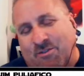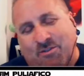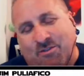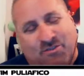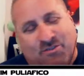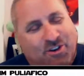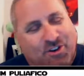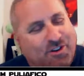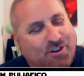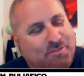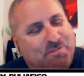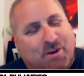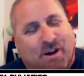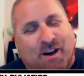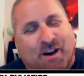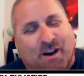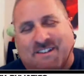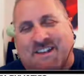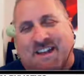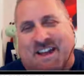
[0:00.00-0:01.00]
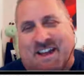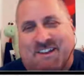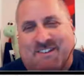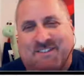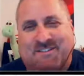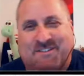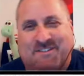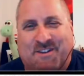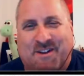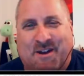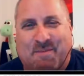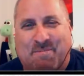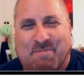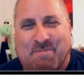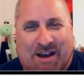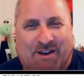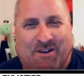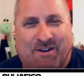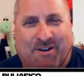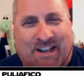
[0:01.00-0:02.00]
start a podcast
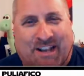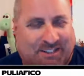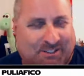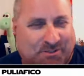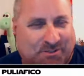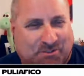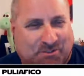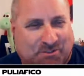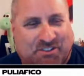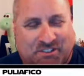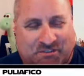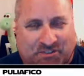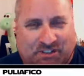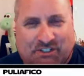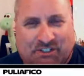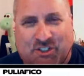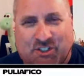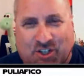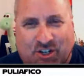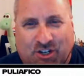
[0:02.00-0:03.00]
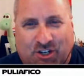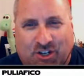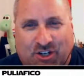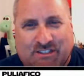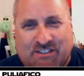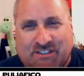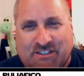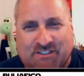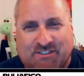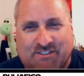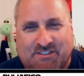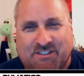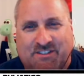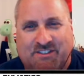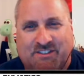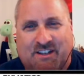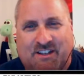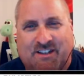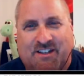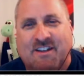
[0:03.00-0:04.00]
about a specific show on DC?
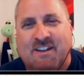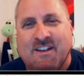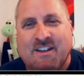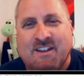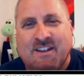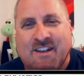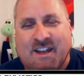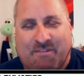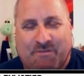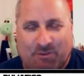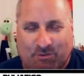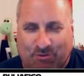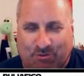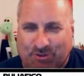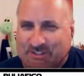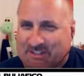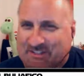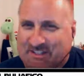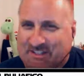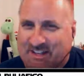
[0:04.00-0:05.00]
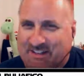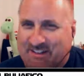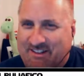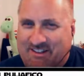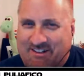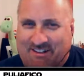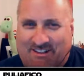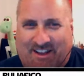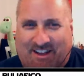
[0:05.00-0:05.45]
Like, have you looked at that?